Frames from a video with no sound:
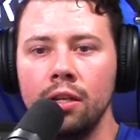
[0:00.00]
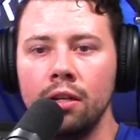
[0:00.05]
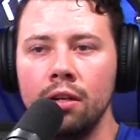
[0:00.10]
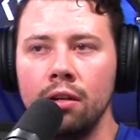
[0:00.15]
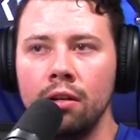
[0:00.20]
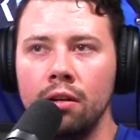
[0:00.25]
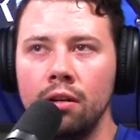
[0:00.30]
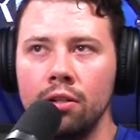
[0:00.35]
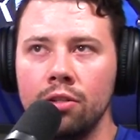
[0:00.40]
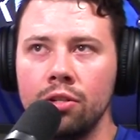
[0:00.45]

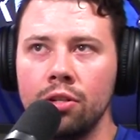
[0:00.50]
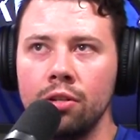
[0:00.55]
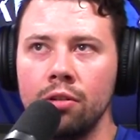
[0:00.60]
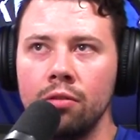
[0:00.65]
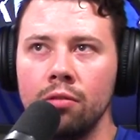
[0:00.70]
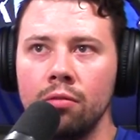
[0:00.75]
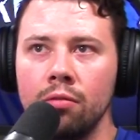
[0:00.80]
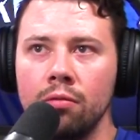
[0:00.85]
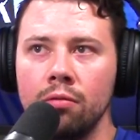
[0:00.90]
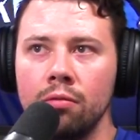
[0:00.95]

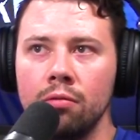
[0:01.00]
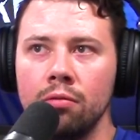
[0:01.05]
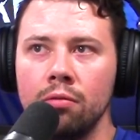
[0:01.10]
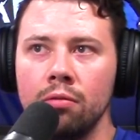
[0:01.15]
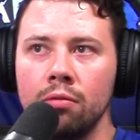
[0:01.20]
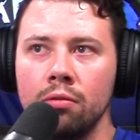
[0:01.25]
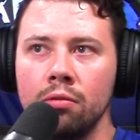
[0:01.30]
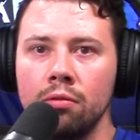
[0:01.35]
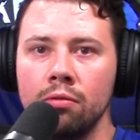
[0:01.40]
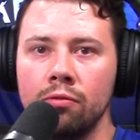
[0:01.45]
also,
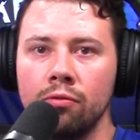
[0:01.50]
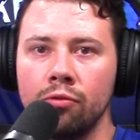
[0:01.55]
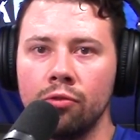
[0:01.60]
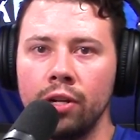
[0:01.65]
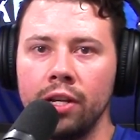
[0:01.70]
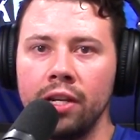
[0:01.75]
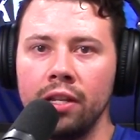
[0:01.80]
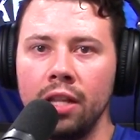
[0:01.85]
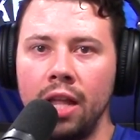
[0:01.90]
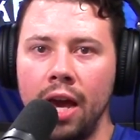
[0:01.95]

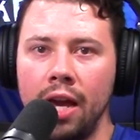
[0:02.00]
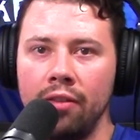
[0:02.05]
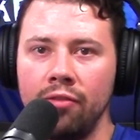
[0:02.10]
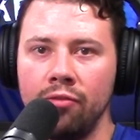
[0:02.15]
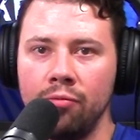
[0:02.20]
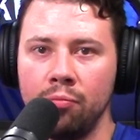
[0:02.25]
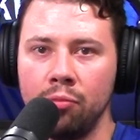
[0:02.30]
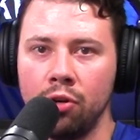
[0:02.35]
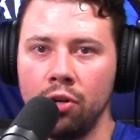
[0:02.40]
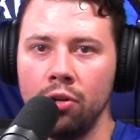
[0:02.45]

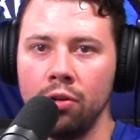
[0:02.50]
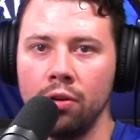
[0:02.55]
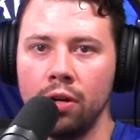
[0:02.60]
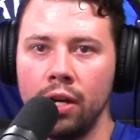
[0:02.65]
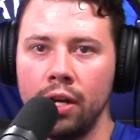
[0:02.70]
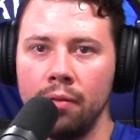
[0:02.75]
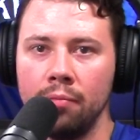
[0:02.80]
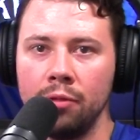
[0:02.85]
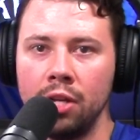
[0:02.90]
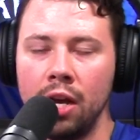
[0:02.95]

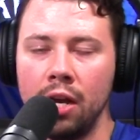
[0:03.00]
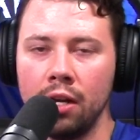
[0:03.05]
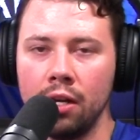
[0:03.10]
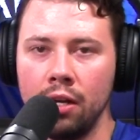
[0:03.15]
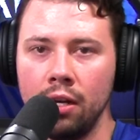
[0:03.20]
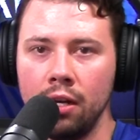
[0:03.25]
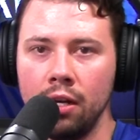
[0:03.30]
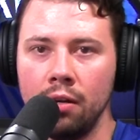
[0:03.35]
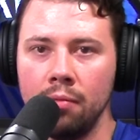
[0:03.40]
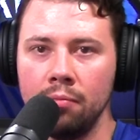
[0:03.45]

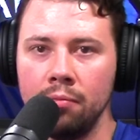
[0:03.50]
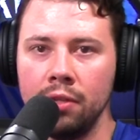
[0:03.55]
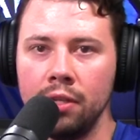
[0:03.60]
freelifeprogram.com